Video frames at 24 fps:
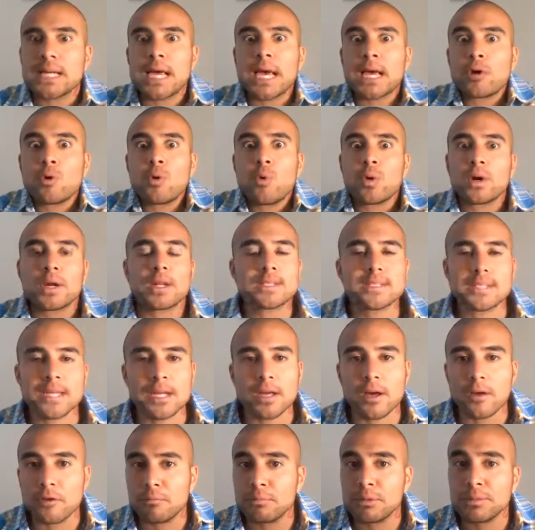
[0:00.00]
I don't want to take
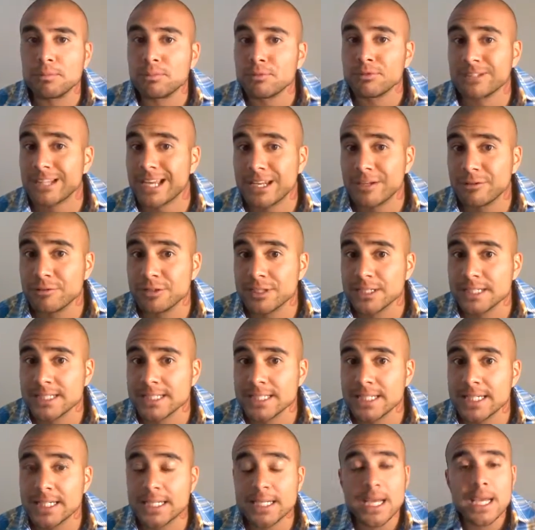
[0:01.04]
other people's energies
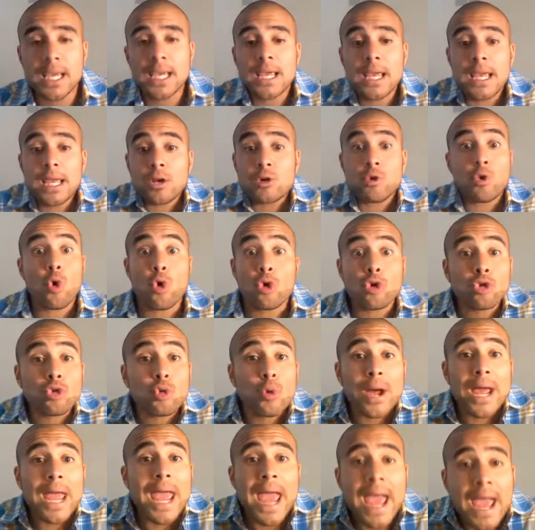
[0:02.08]
in, nor
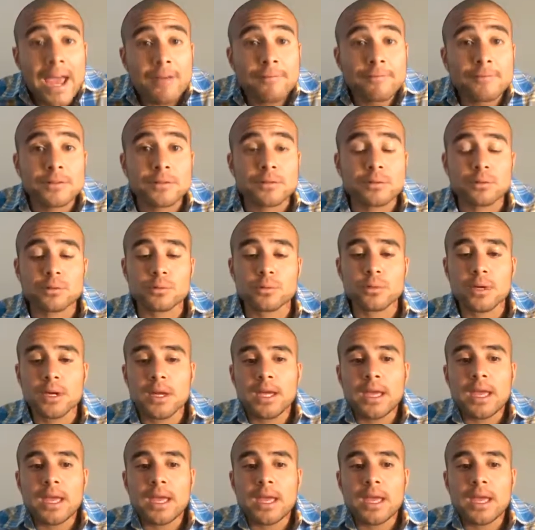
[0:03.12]
do I have to,